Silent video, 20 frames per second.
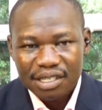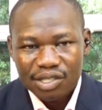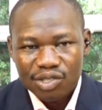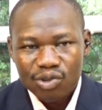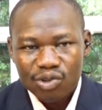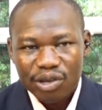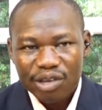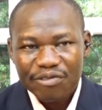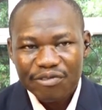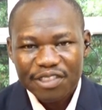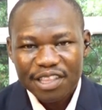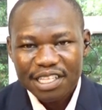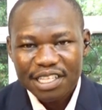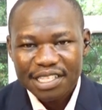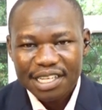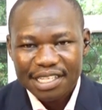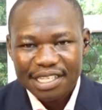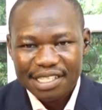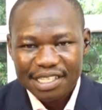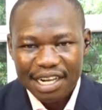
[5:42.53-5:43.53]
So if
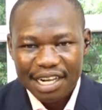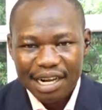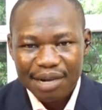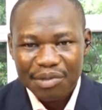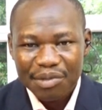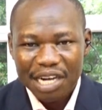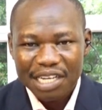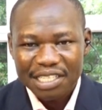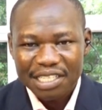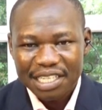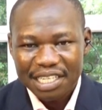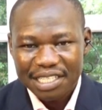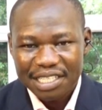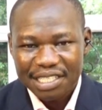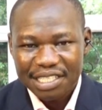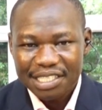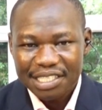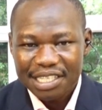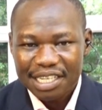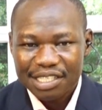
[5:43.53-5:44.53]
teachers come and the
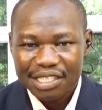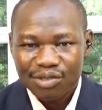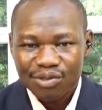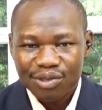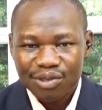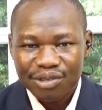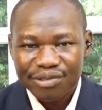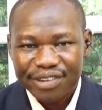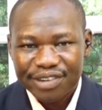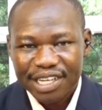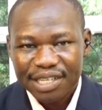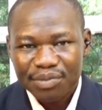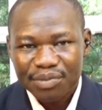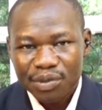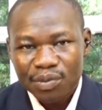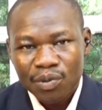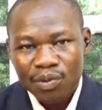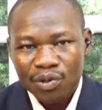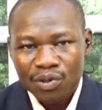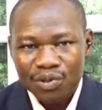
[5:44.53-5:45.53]
teachers do not find
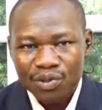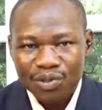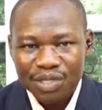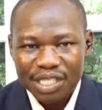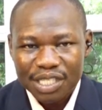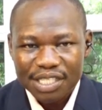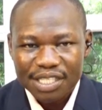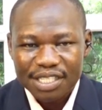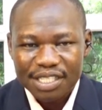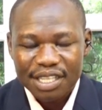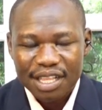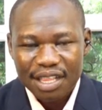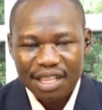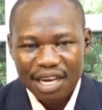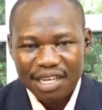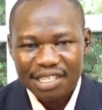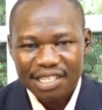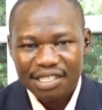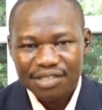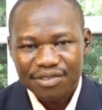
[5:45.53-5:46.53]
people to teach, then
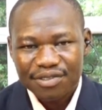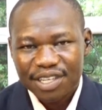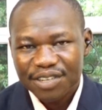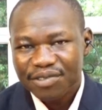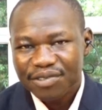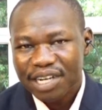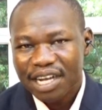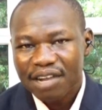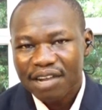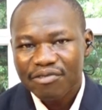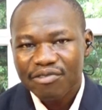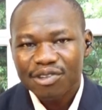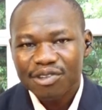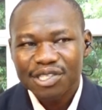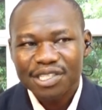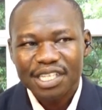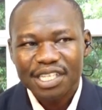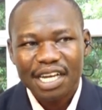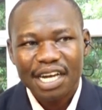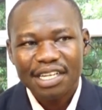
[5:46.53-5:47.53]
that is very, very
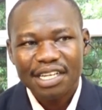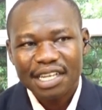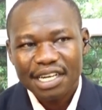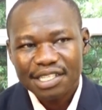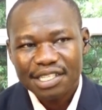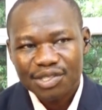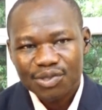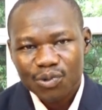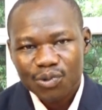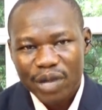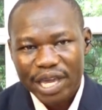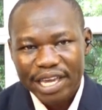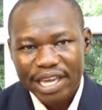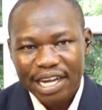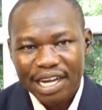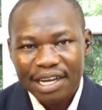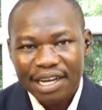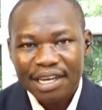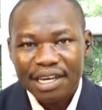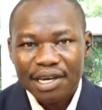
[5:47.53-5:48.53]
unfortunate. And that's
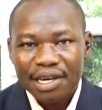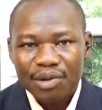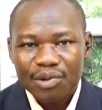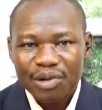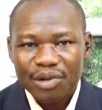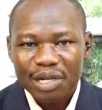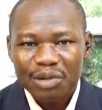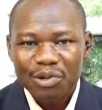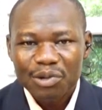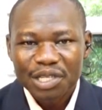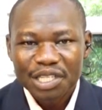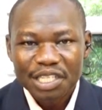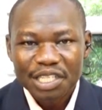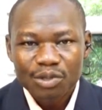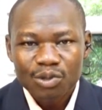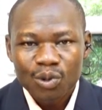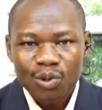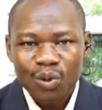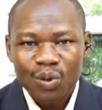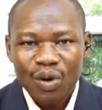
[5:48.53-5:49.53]
where really we
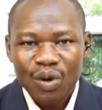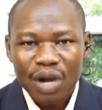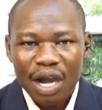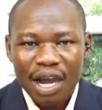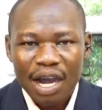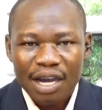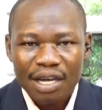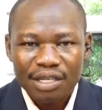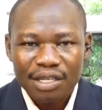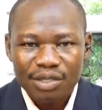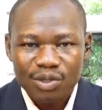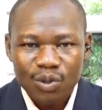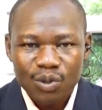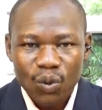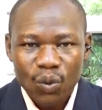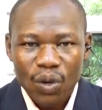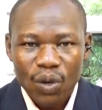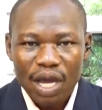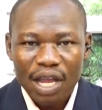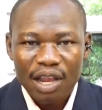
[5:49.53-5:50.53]
need to
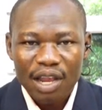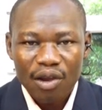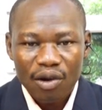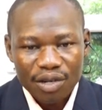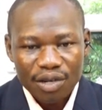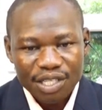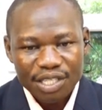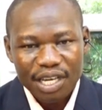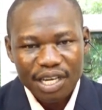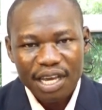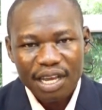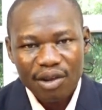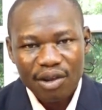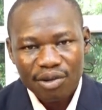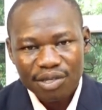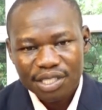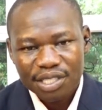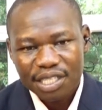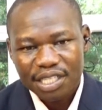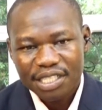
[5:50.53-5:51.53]
do a lot
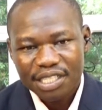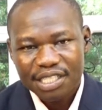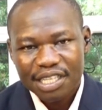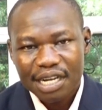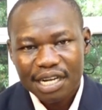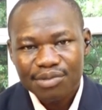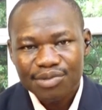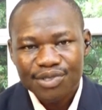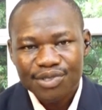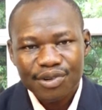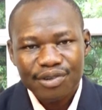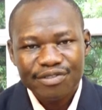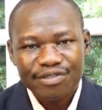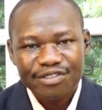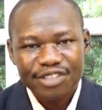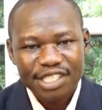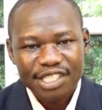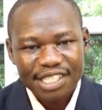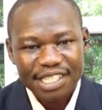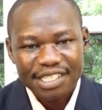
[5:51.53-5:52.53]
in terms of
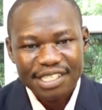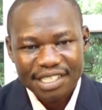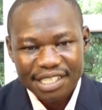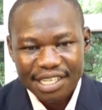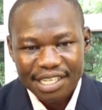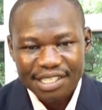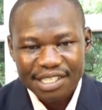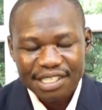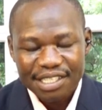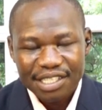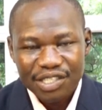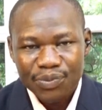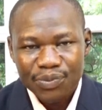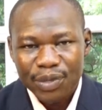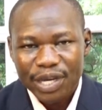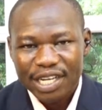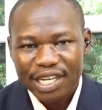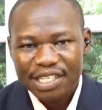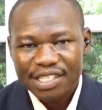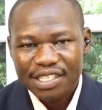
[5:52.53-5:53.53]
sensitizing these
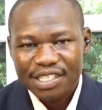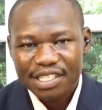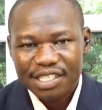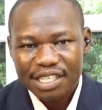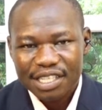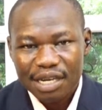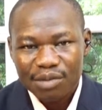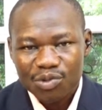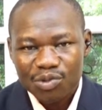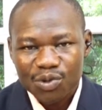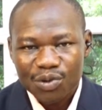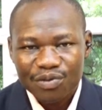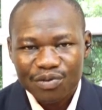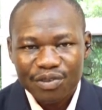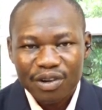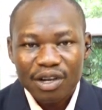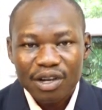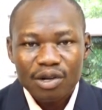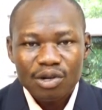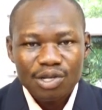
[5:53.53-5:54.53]
parents, in terms
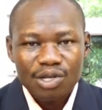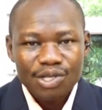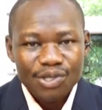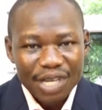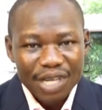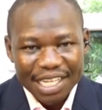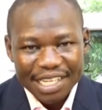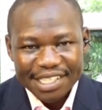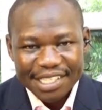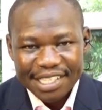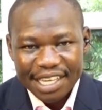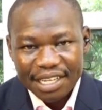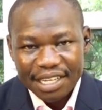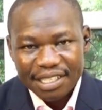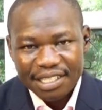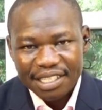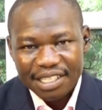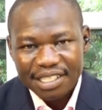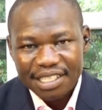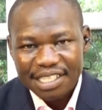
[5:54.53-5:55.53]
of also
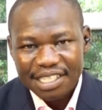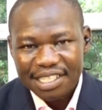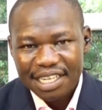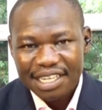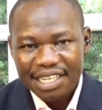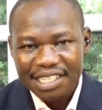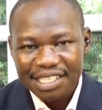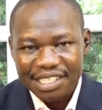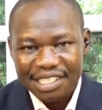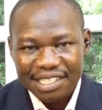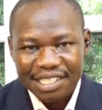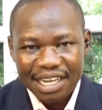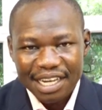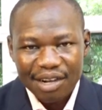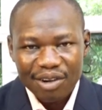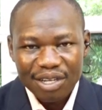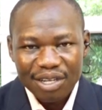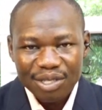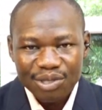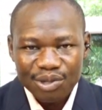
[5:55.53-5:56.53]
understanding the challenges they
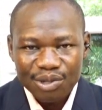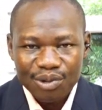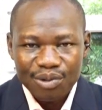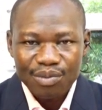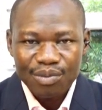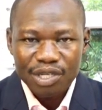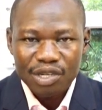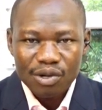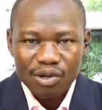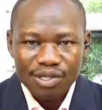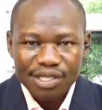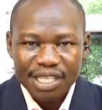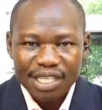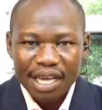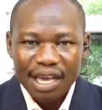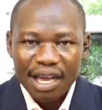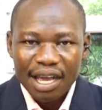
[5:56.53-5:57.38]
are going through. Because